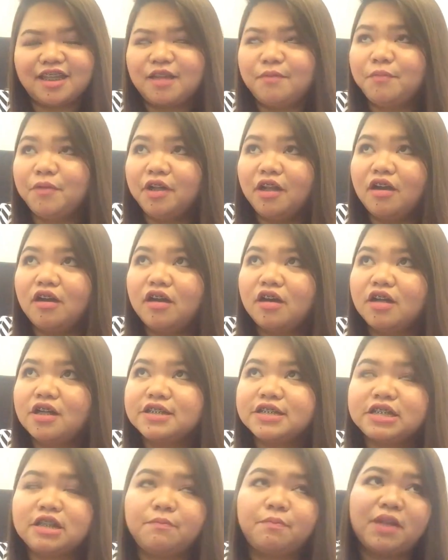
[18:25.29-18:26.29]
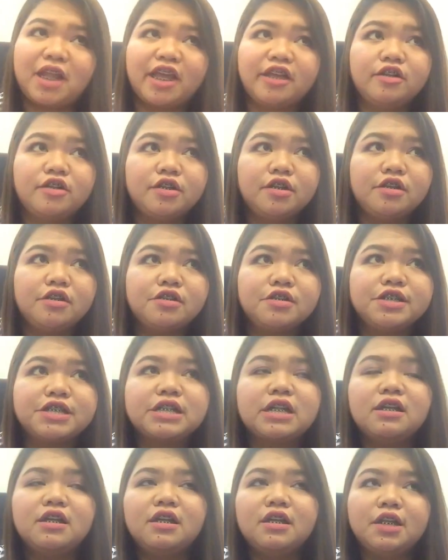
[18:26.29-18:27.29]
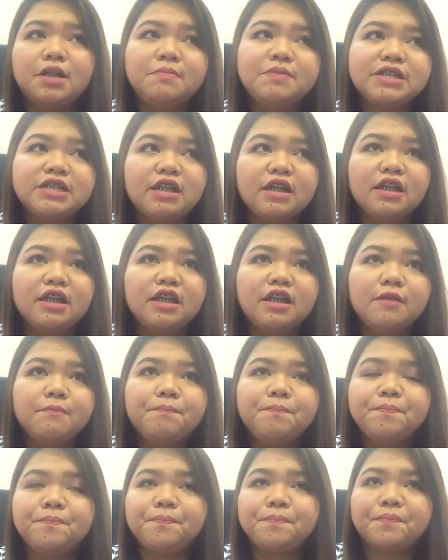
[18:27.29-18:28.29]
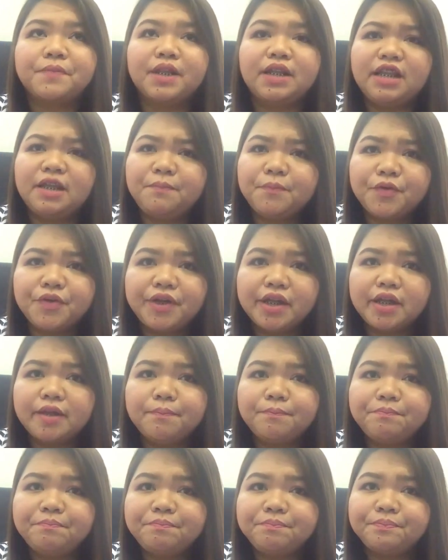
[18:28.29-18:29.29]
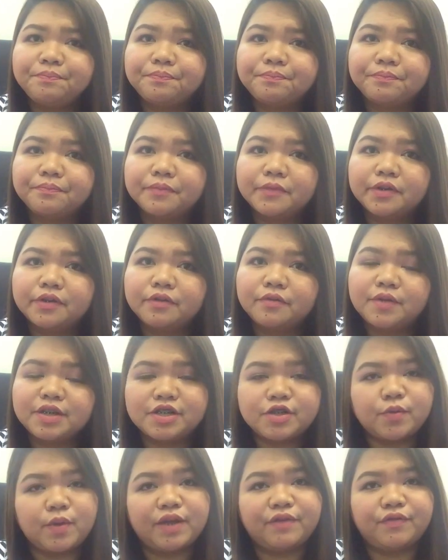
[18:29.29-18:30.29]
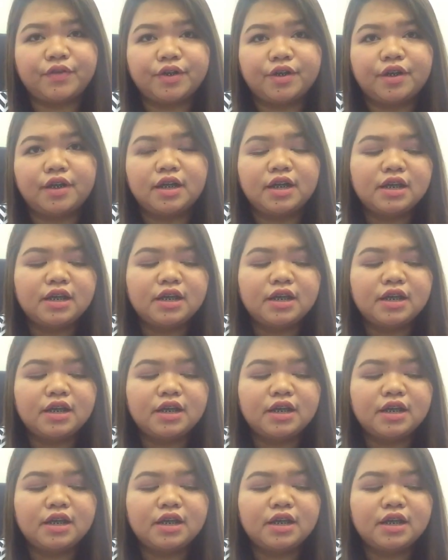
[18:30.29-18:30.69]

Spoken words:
Lip gloss, lip liners, lipstick, lip cream, whatsoever.